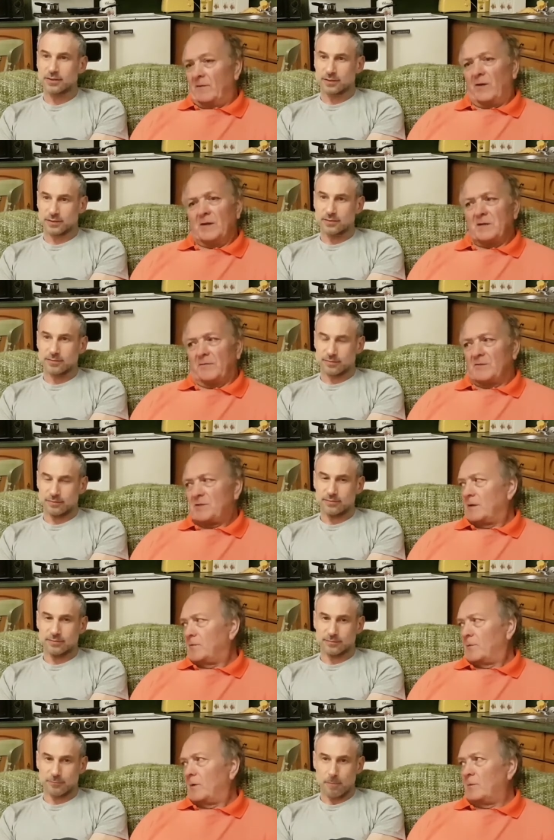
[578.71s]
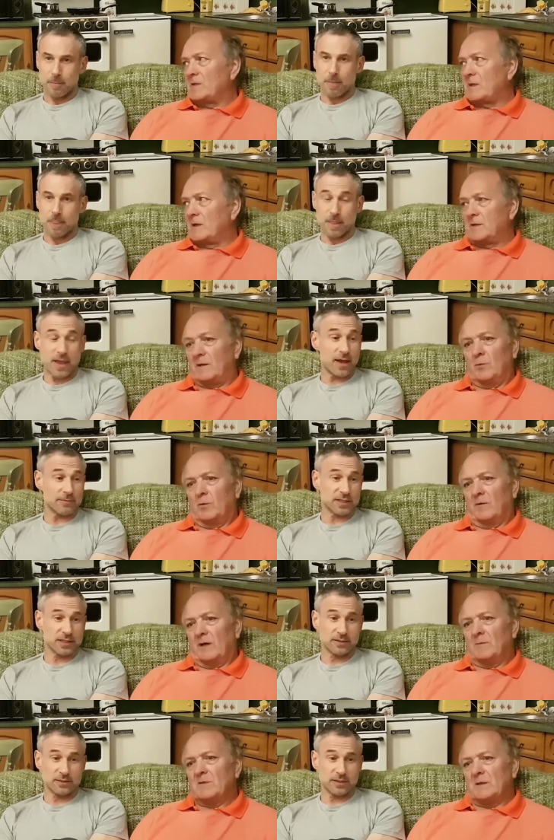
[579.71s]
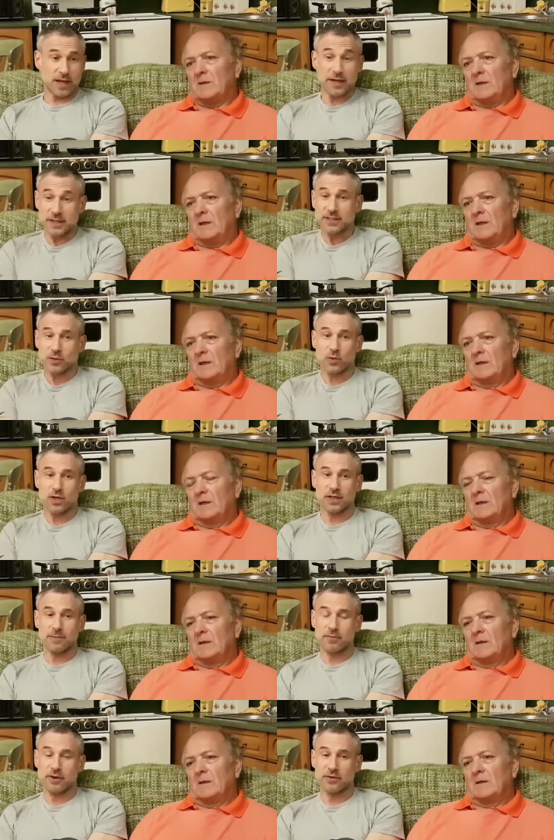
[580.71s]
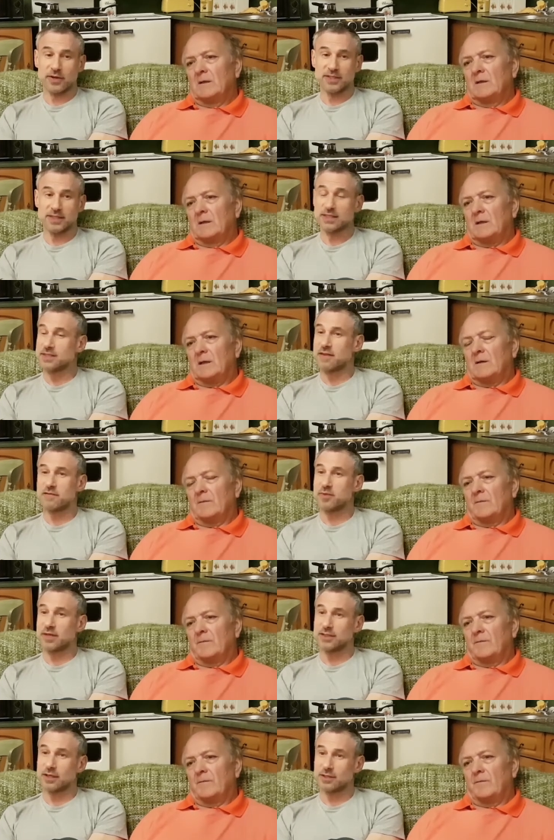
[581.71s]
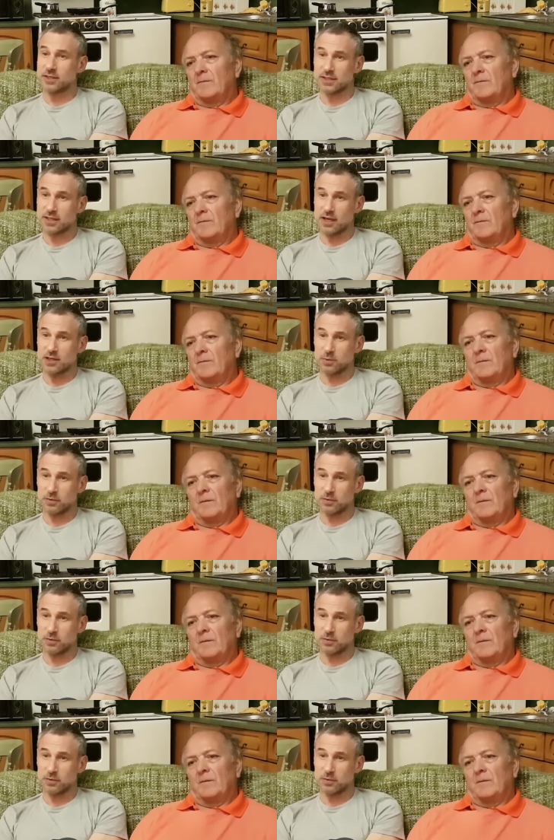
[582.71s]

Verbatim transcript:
Speaker 1: a very different show from when we started
Speaker 2: in Absolutely. And yeah. it is a work in progress. This yeah. has never been done on the stage